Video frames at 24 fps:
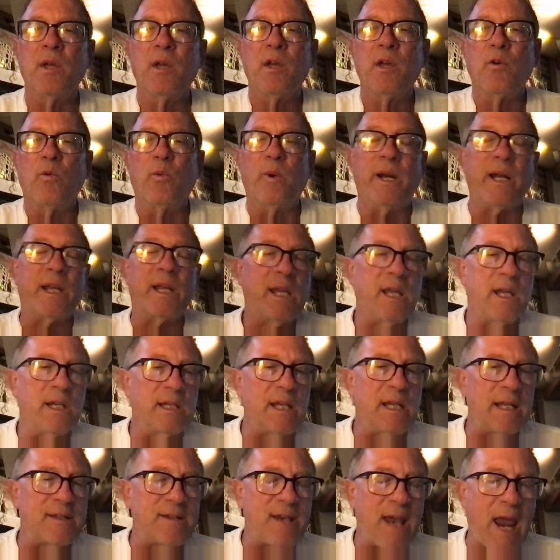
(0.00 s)
when a kid
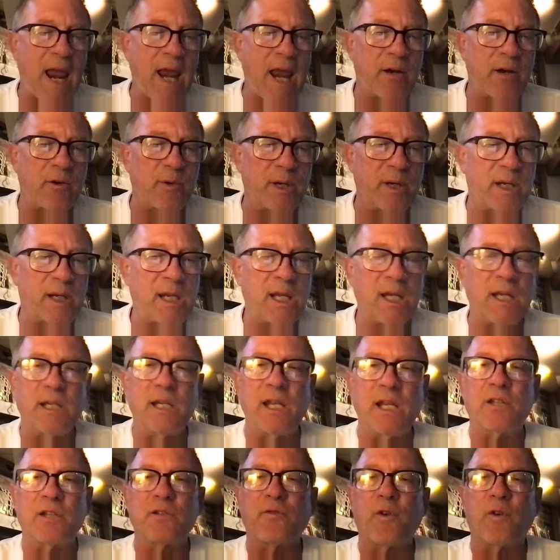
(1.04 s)
gets angry, a kid
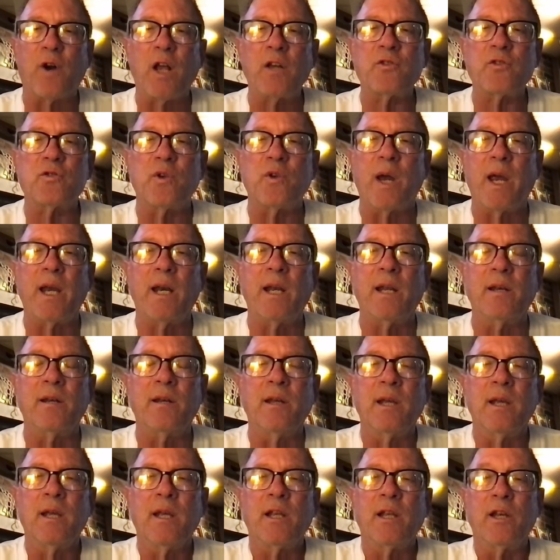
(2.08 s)
gets frustrated,
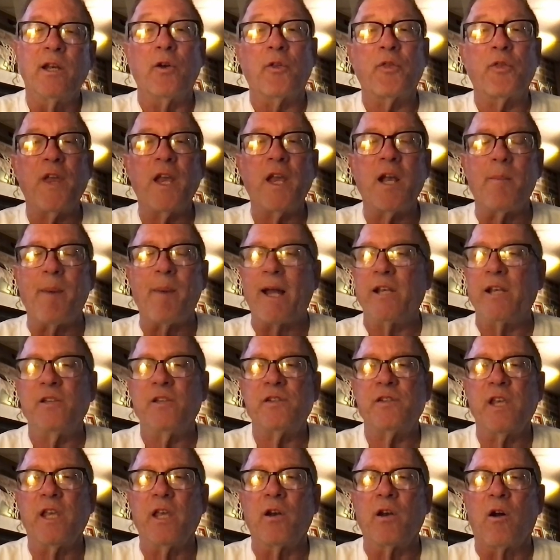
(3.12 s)
think about it. You
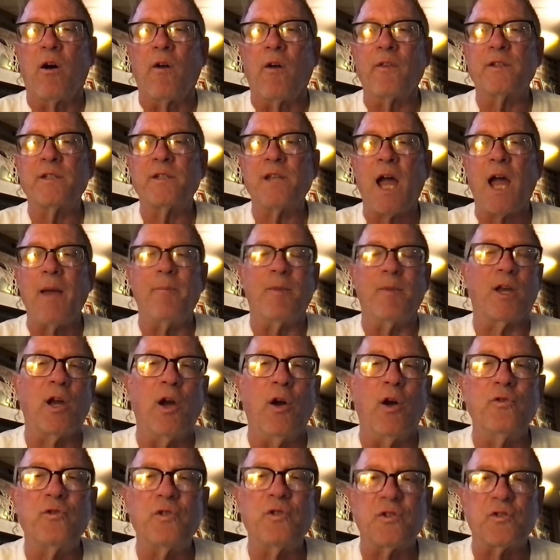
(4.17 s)
see it all the time. The
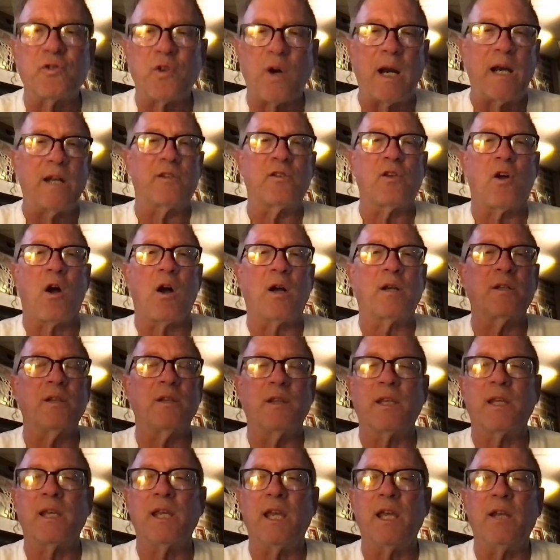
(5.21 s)
coach is trying to talk to
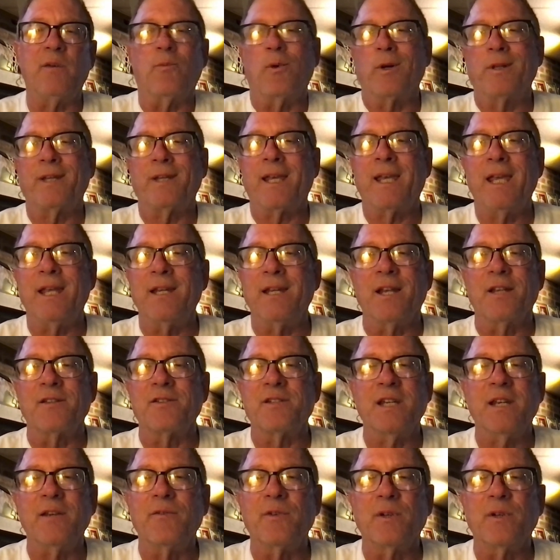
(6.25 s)
the kid when the kid
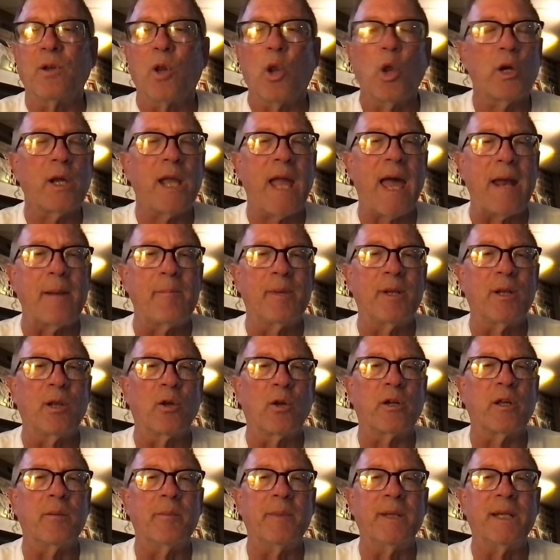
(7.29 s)
doesn't even look at him and
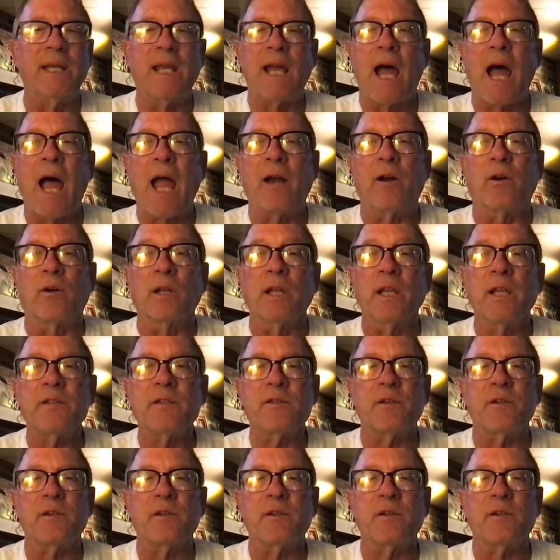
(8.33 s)
look him in the eye or listen.